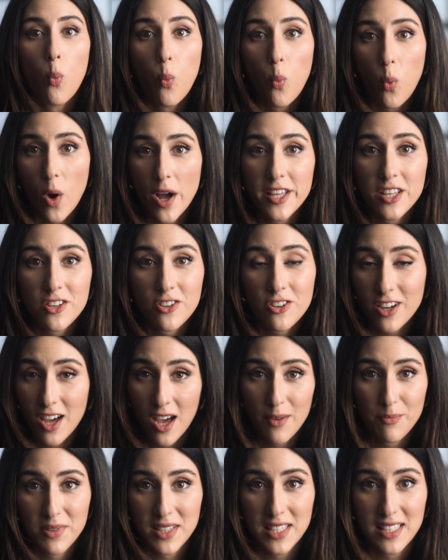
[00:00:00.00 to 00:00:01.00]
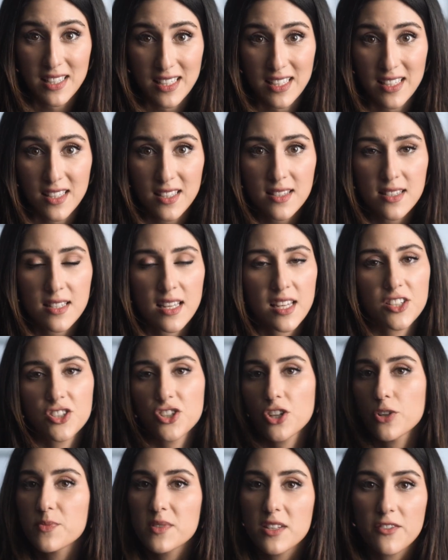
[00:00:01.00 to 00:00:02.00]
what your company needs in
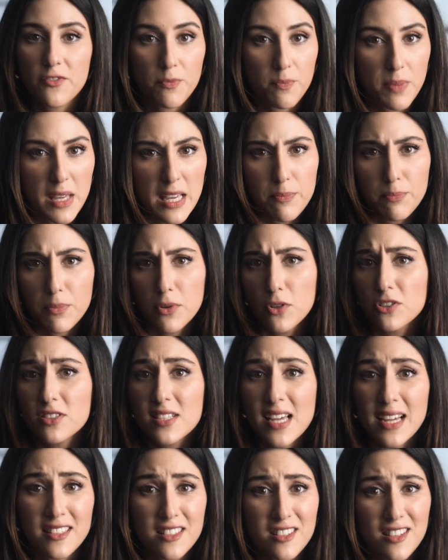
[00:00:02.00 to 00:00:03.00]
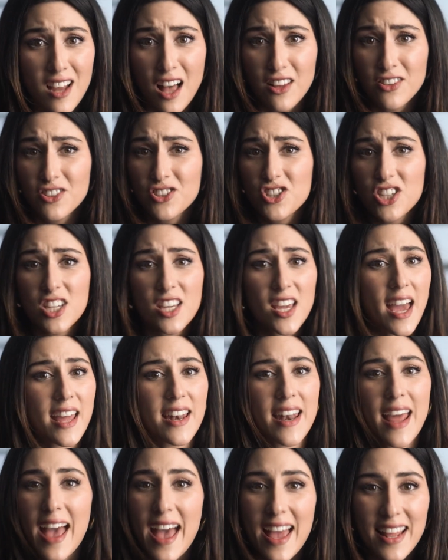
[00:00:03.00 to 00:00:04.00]
terms of people, technology,
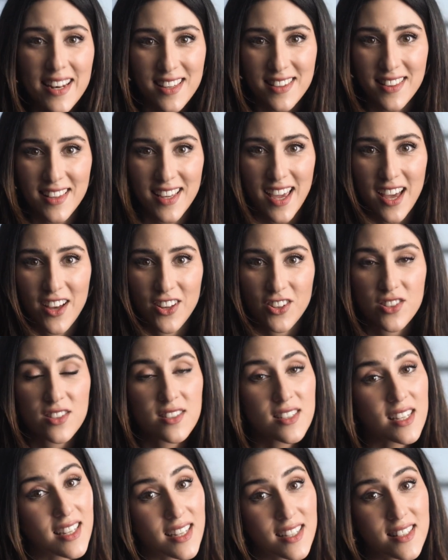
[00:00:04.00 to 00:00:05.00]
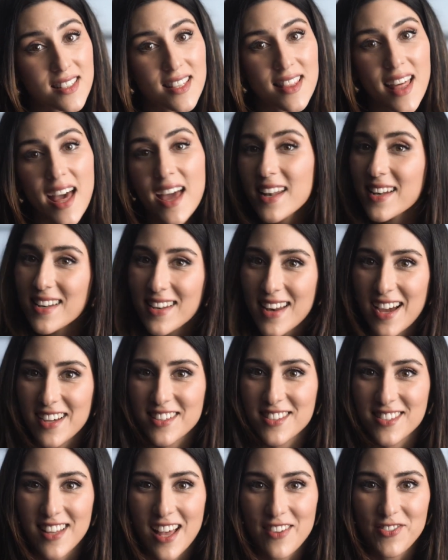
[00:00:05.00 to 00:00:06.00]
and anything else to get to that next